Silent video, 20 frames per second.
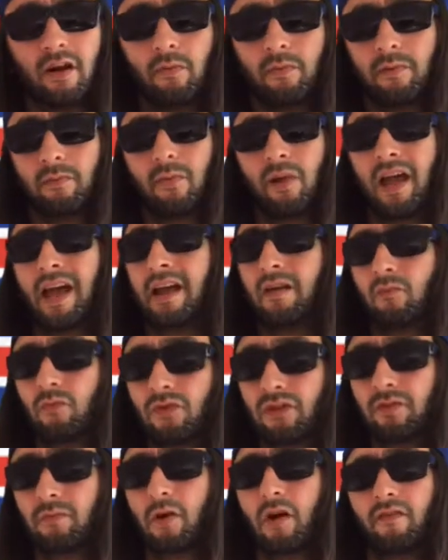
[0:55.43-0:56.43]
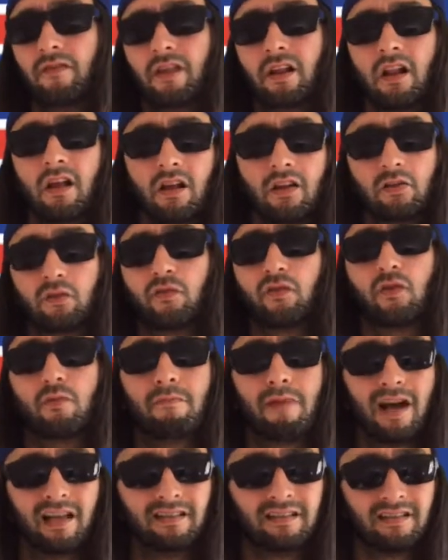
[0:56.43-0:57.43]
I've been playing with them over the last few
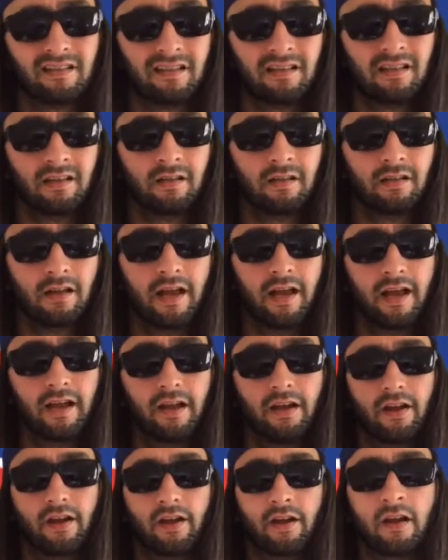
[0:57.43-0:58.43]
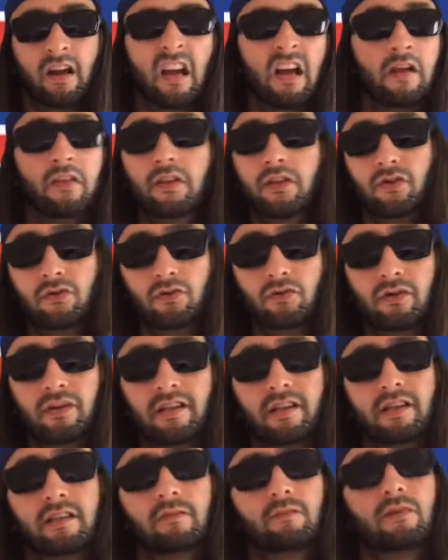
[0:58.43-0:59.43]
months, and the user
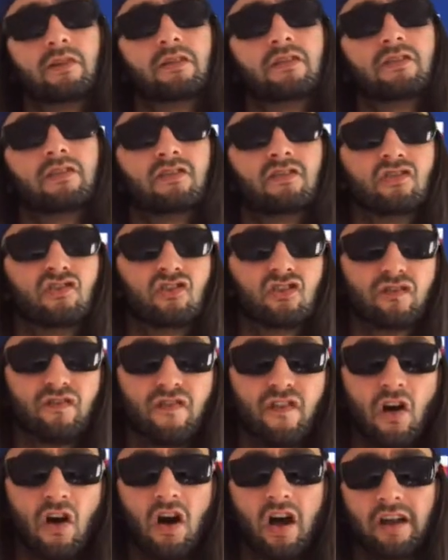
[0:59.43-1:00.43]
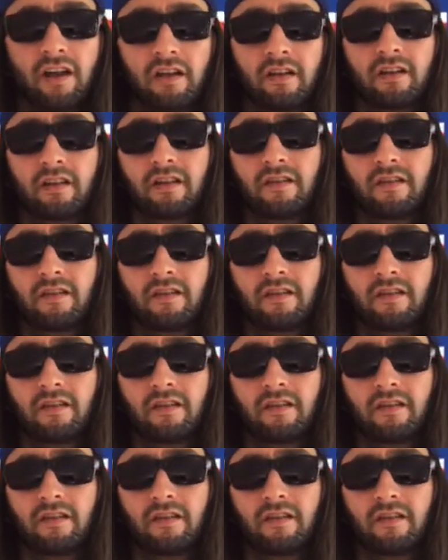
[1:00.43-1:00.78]
end experience is just fine.